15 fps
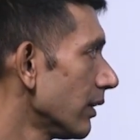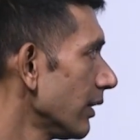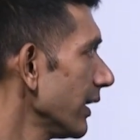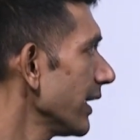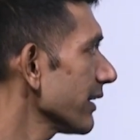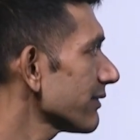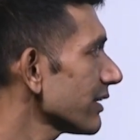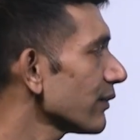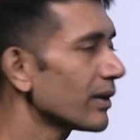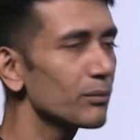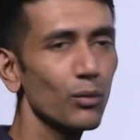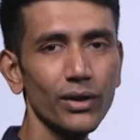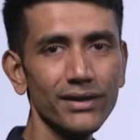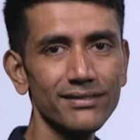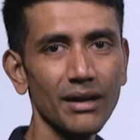Let us see one
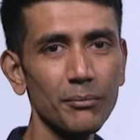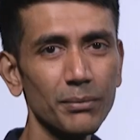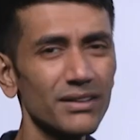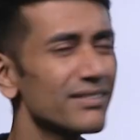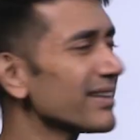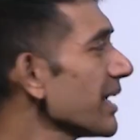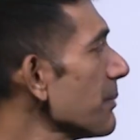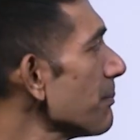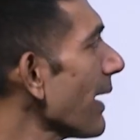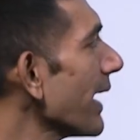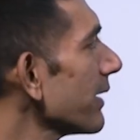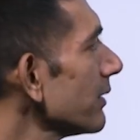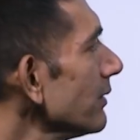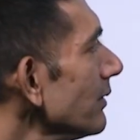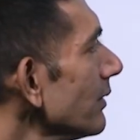more example, same
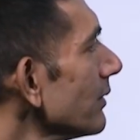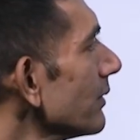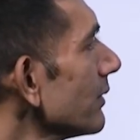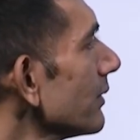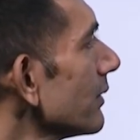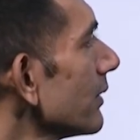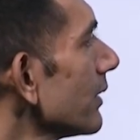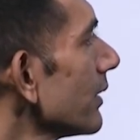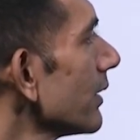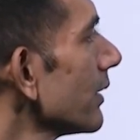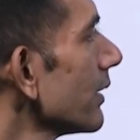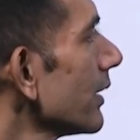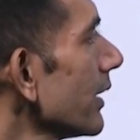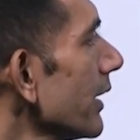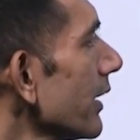pattern.
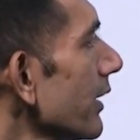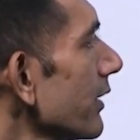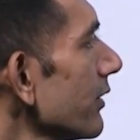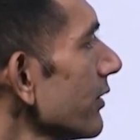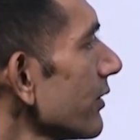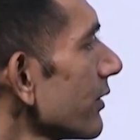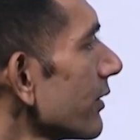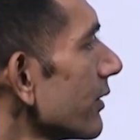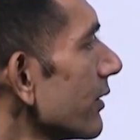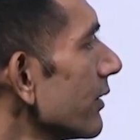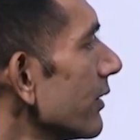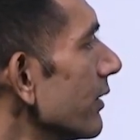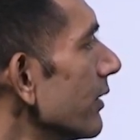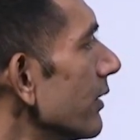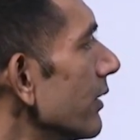Here it is.
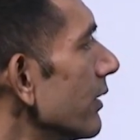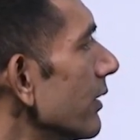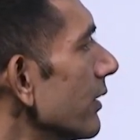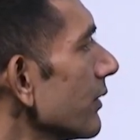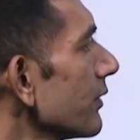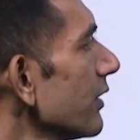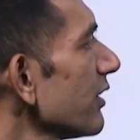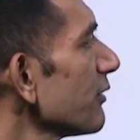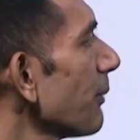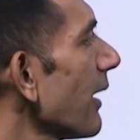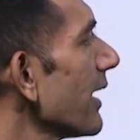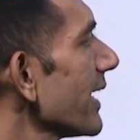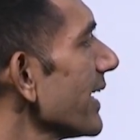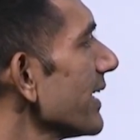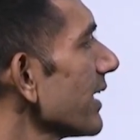This
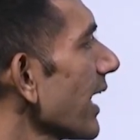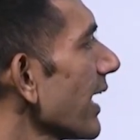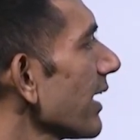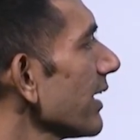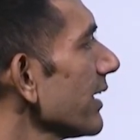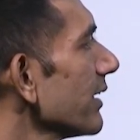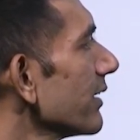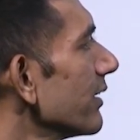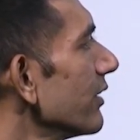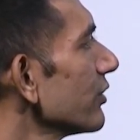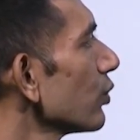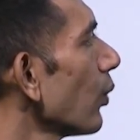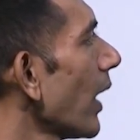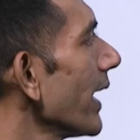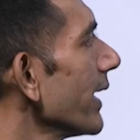part entirely is
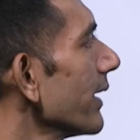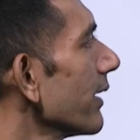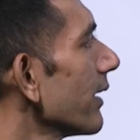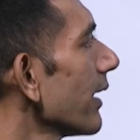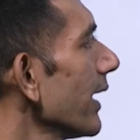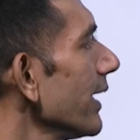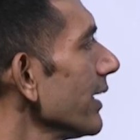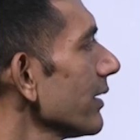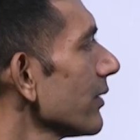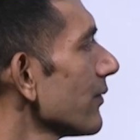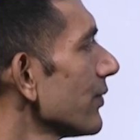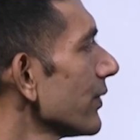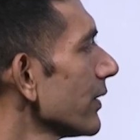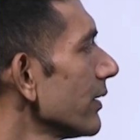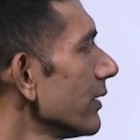y, right?
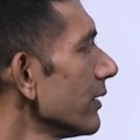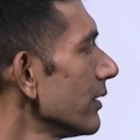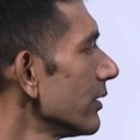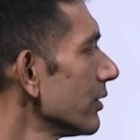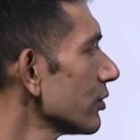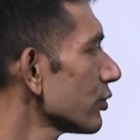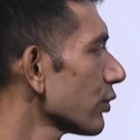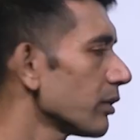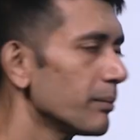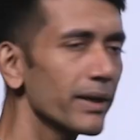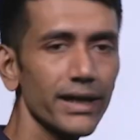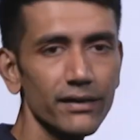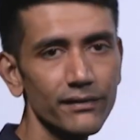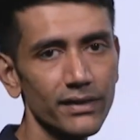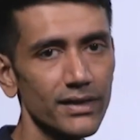So we'll
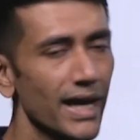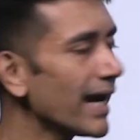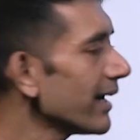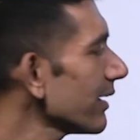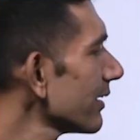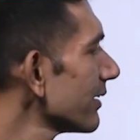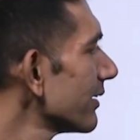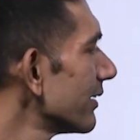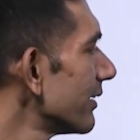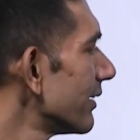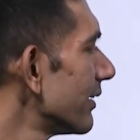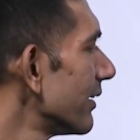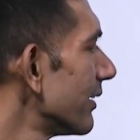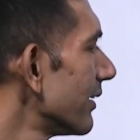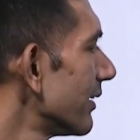begin with that.
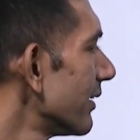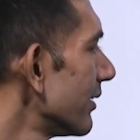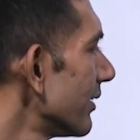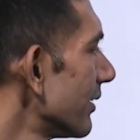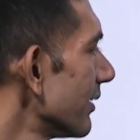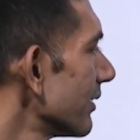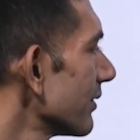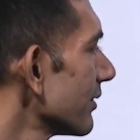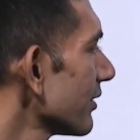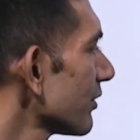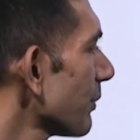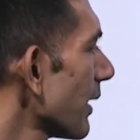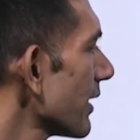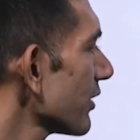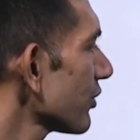This
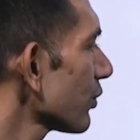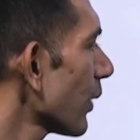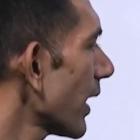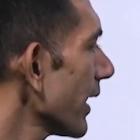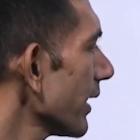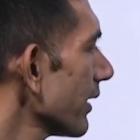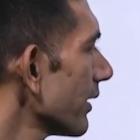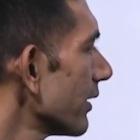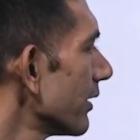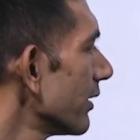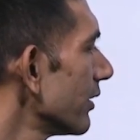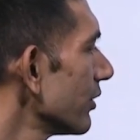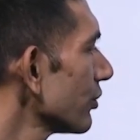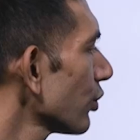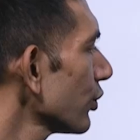part is y.
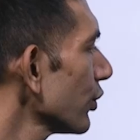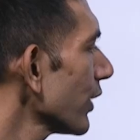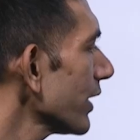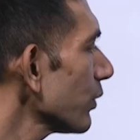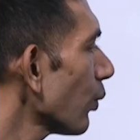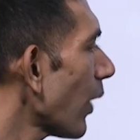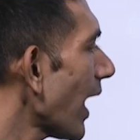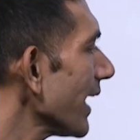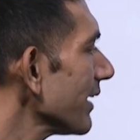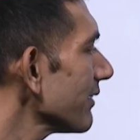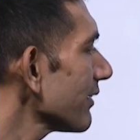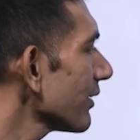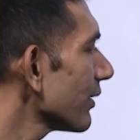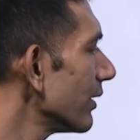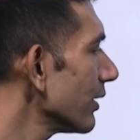So you get y is
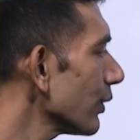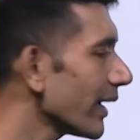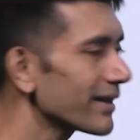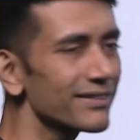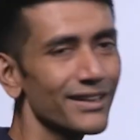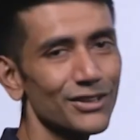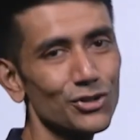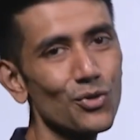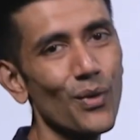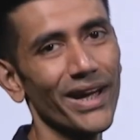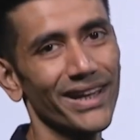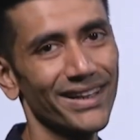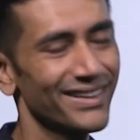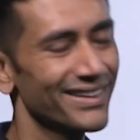equal to x raised to y.